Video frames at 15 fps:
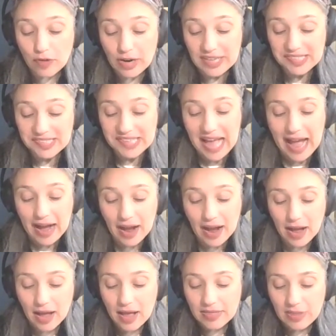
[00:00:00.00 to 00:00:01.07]
a sack
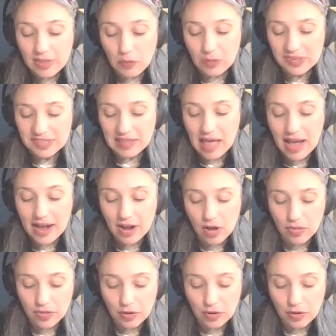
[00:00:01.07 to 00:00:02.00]
that was lying on the